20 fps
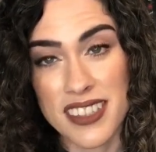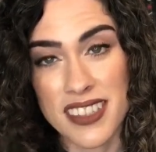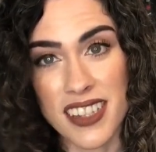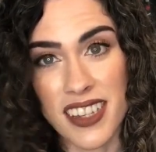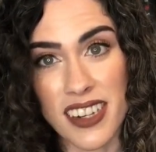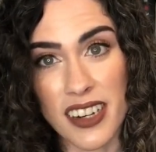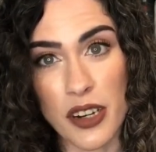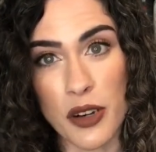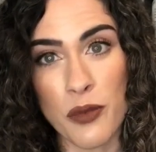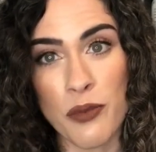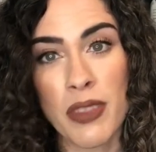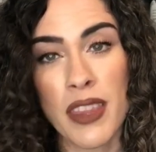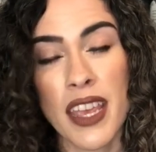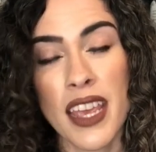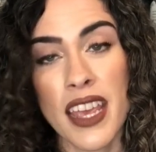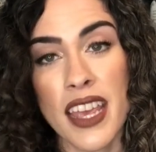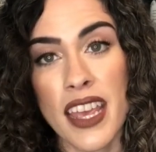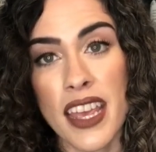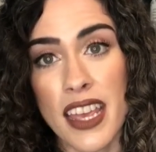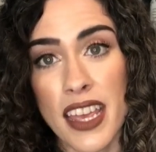So
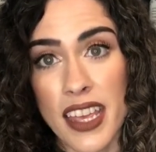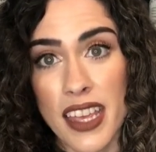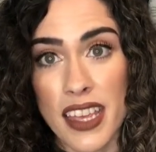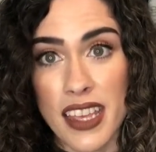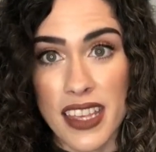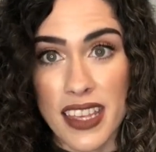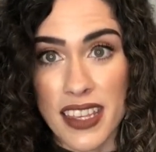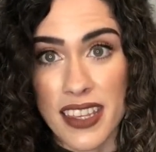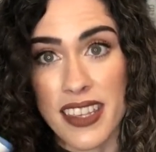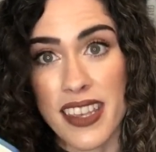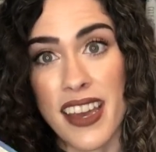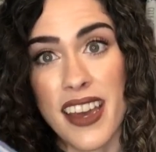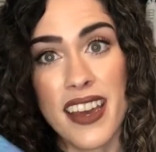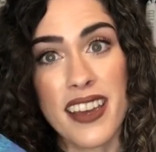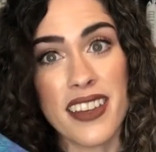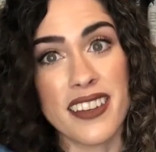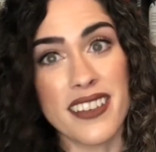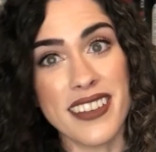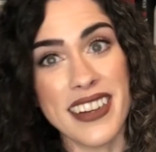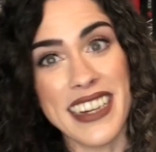yeah,
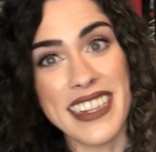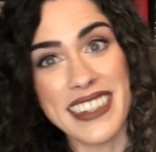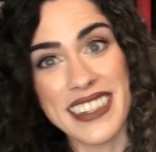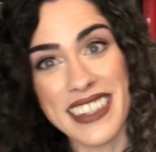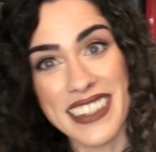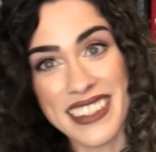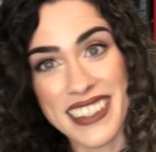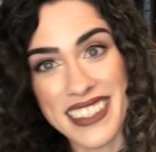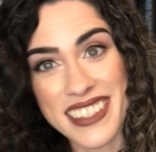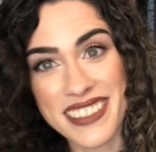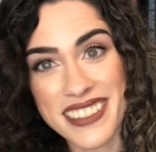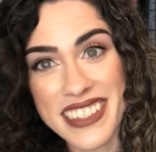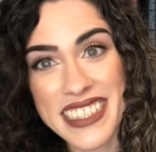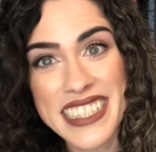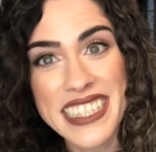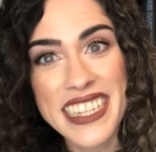I knew I had to get this one